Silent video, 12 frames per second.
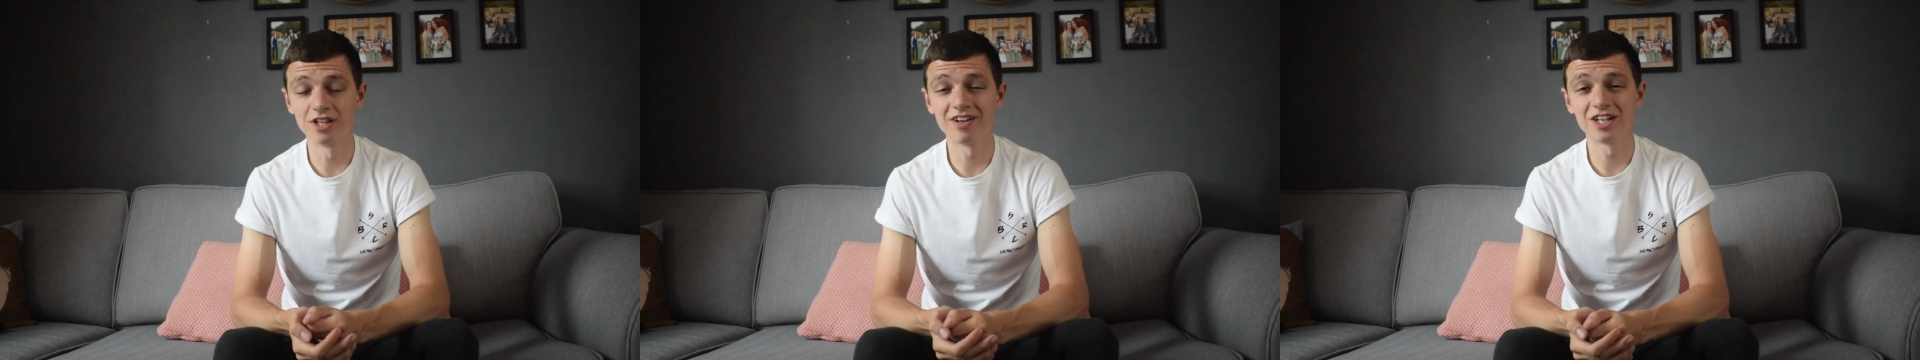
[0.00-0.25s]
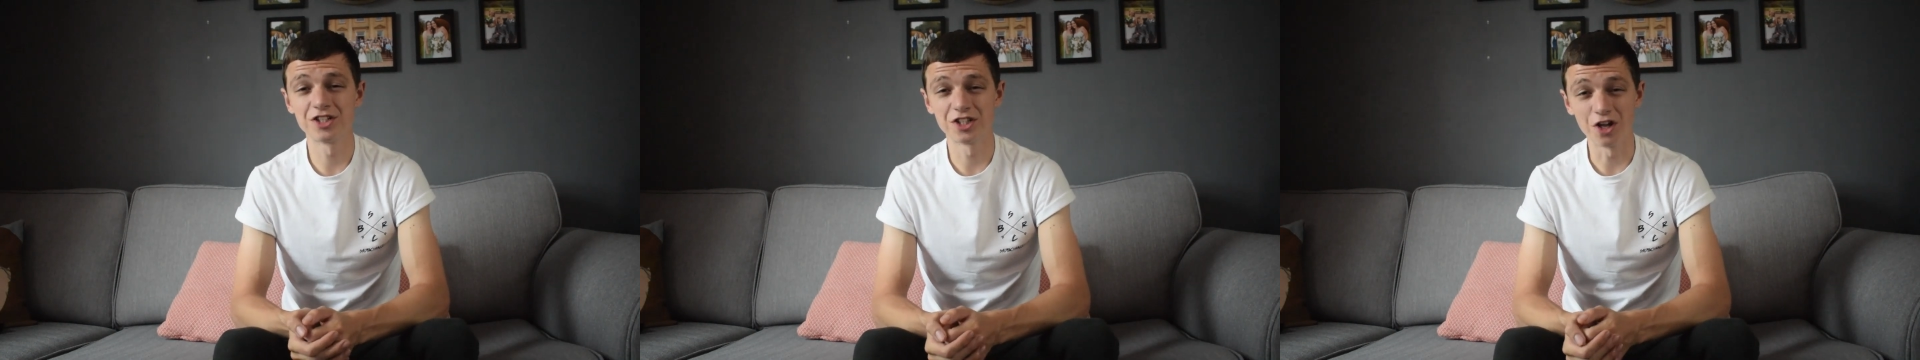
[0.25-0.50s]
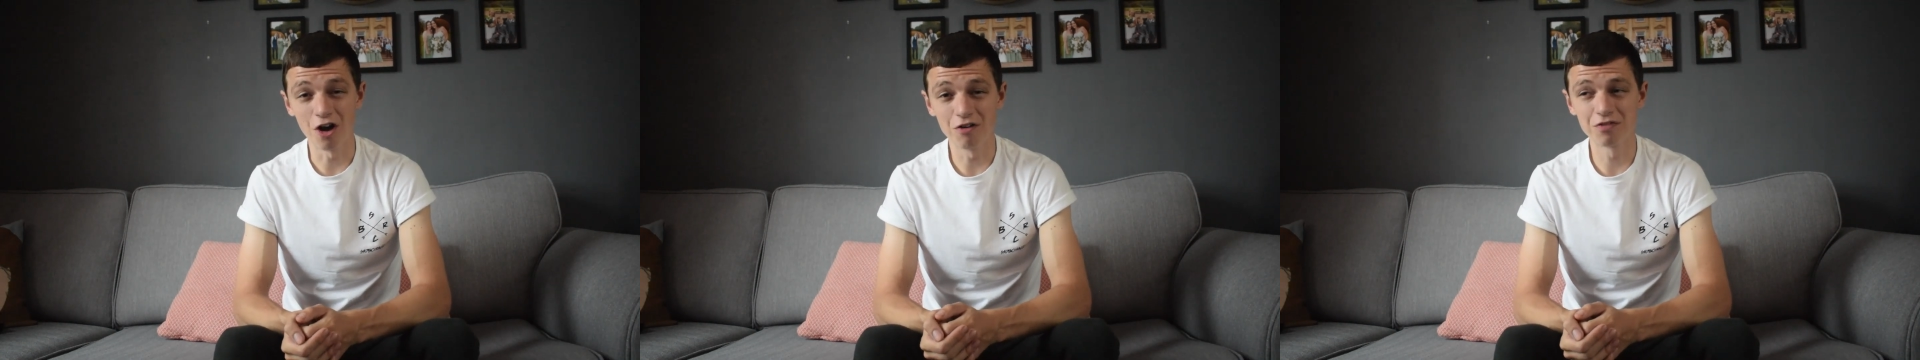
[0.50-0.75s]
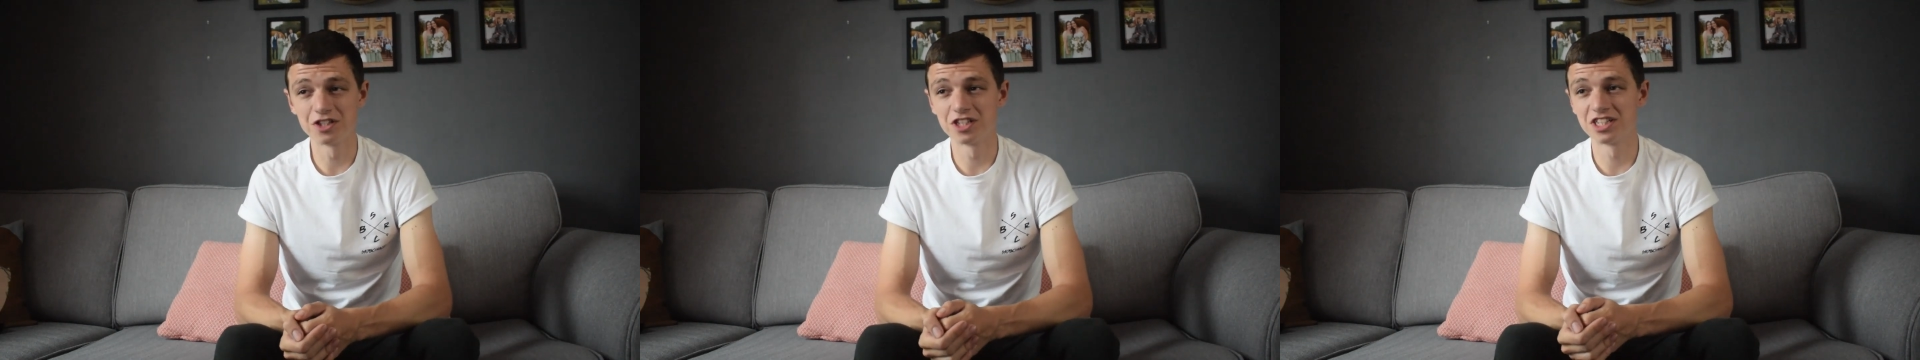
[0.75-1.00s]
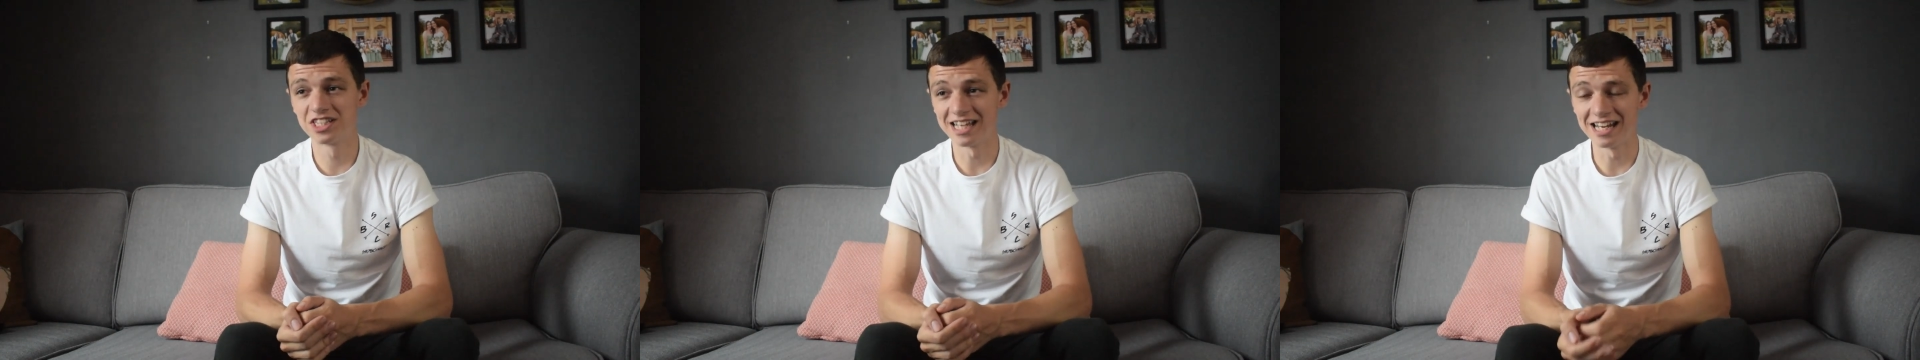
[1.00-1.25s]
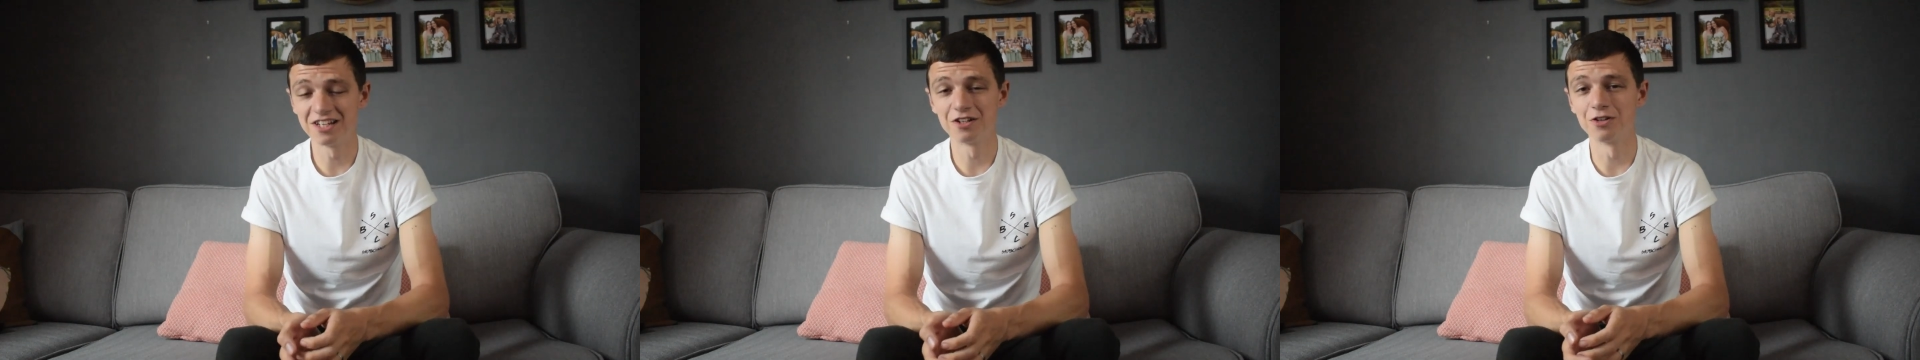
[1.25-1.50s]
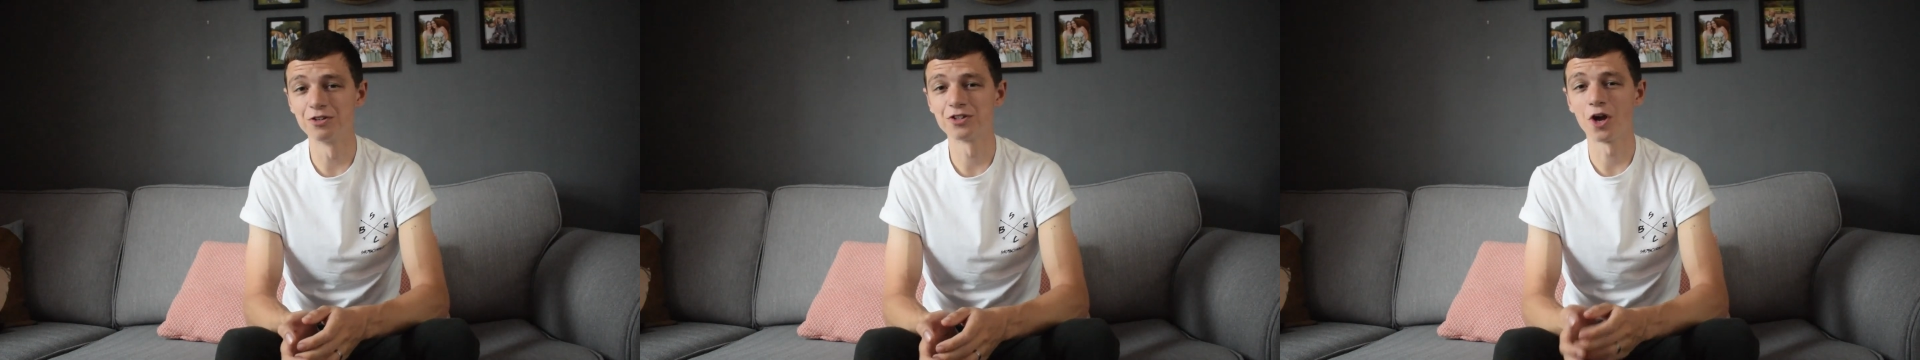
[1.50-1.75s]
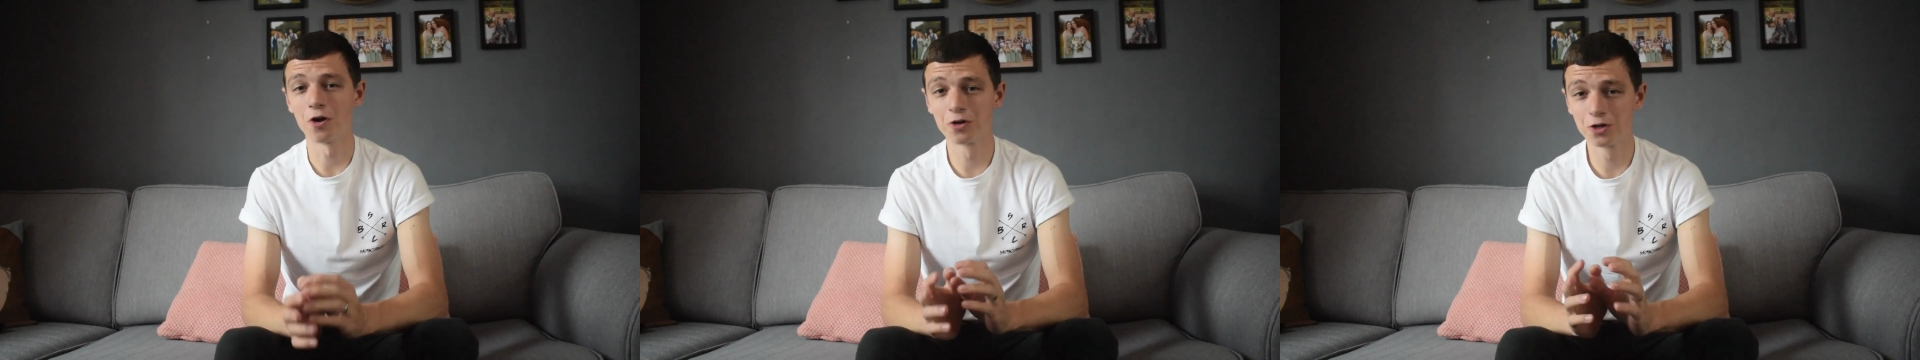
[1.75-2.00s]
they actually offered to send us
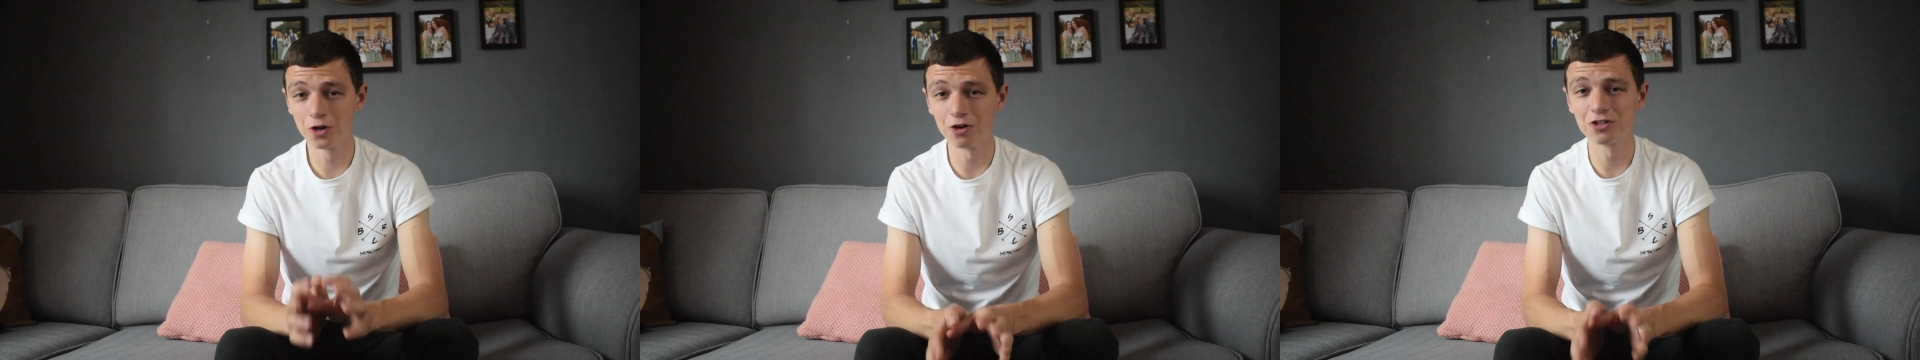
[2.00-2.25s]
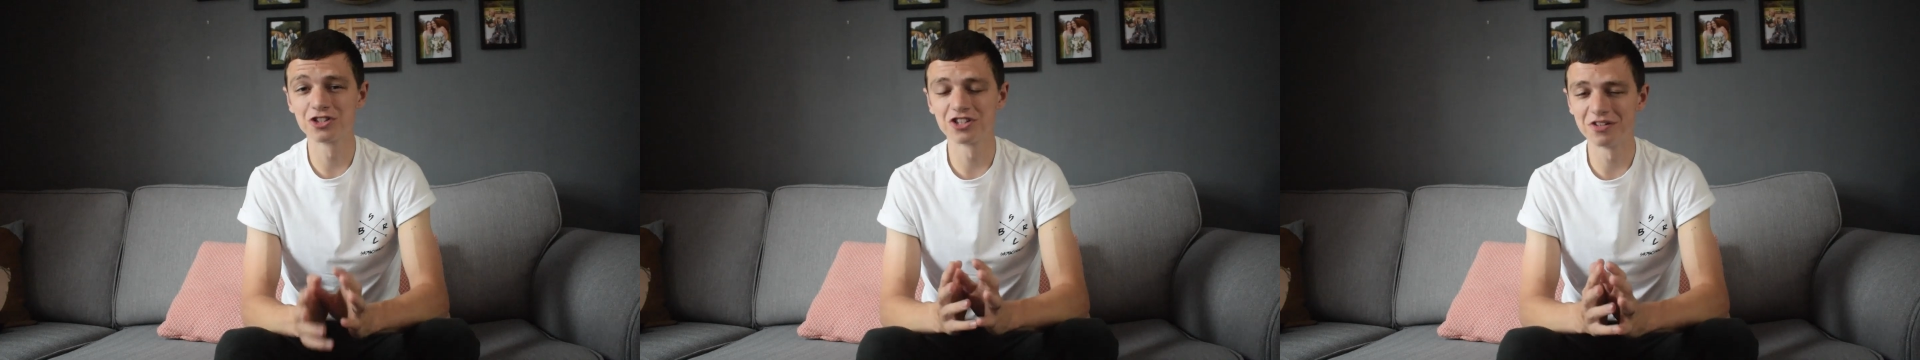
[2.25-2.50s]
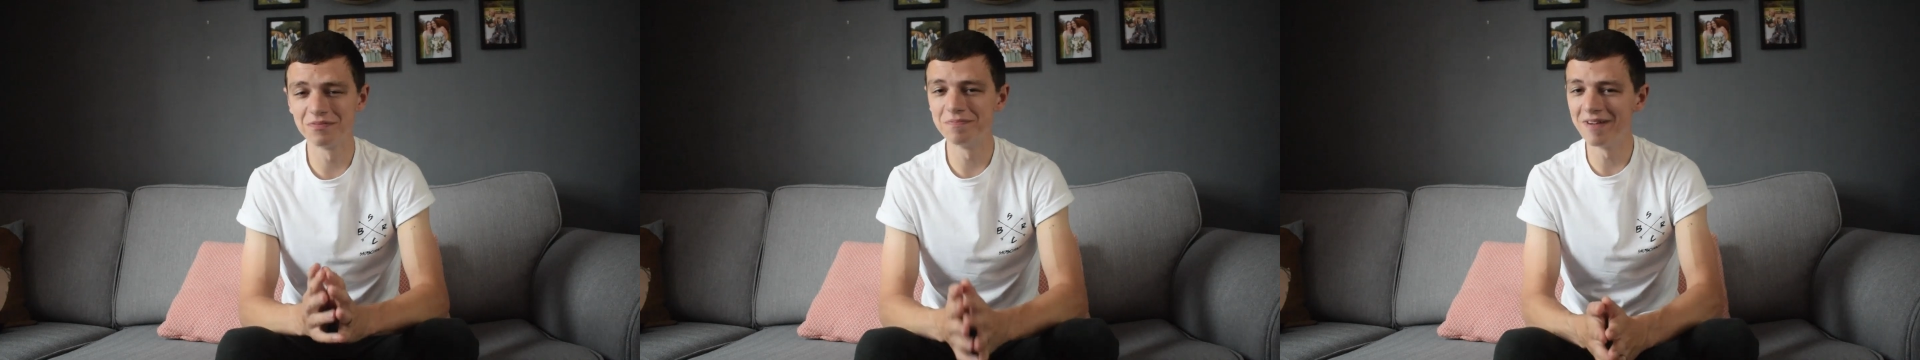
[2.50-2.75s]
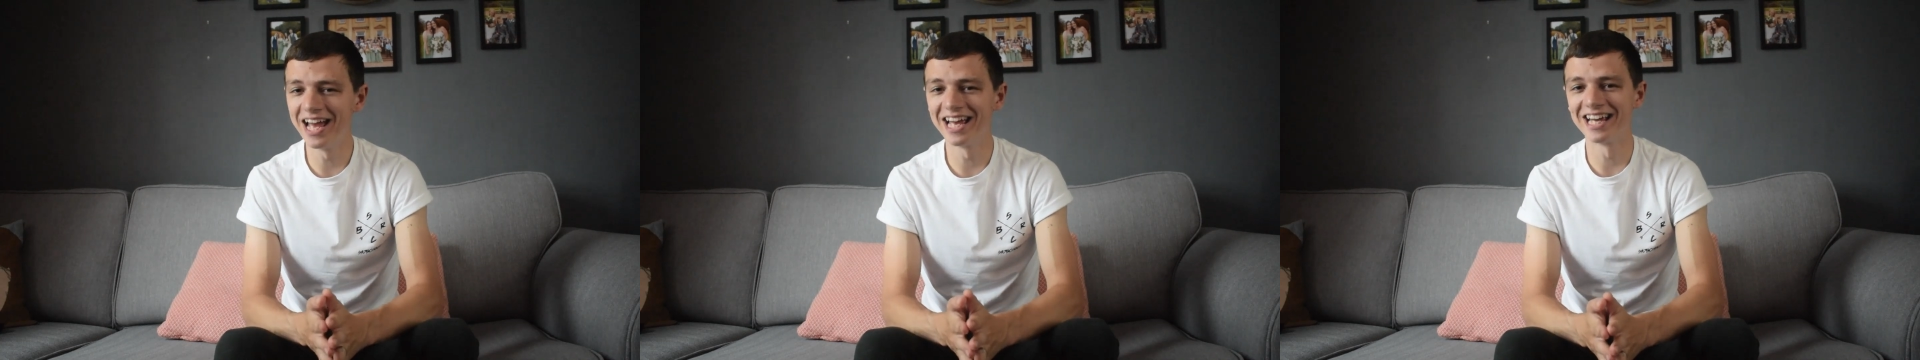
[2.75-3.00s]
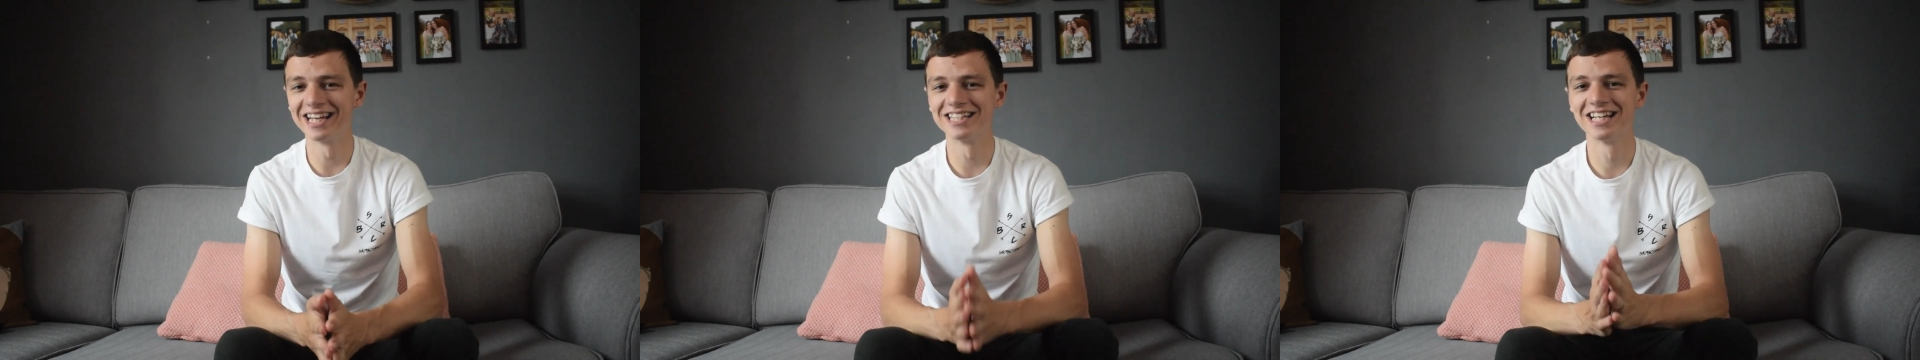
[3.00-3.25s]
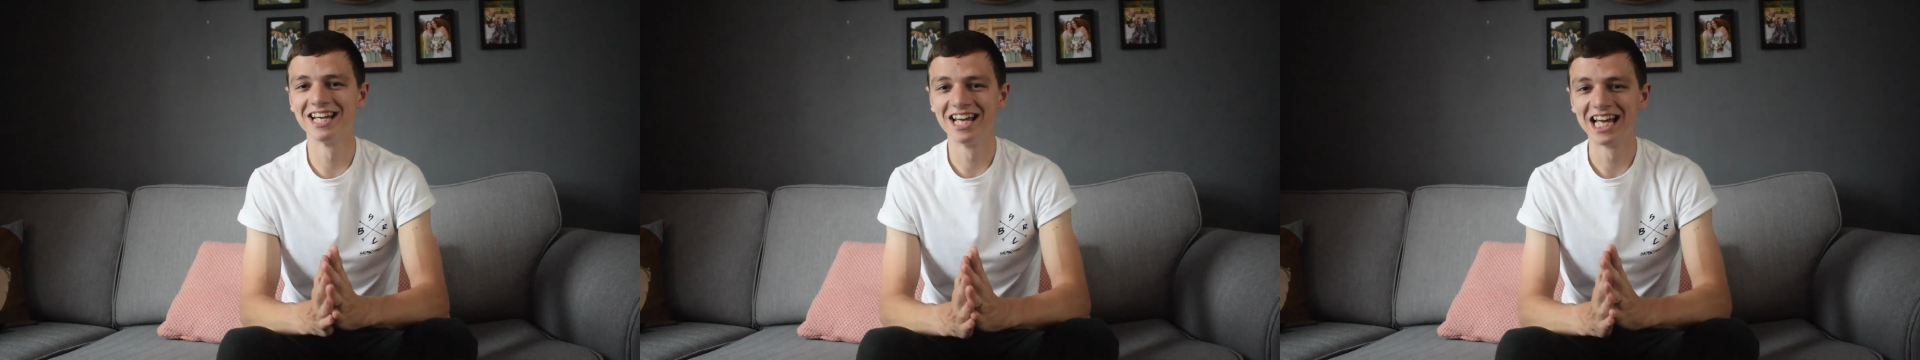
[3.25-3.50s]
a custom-made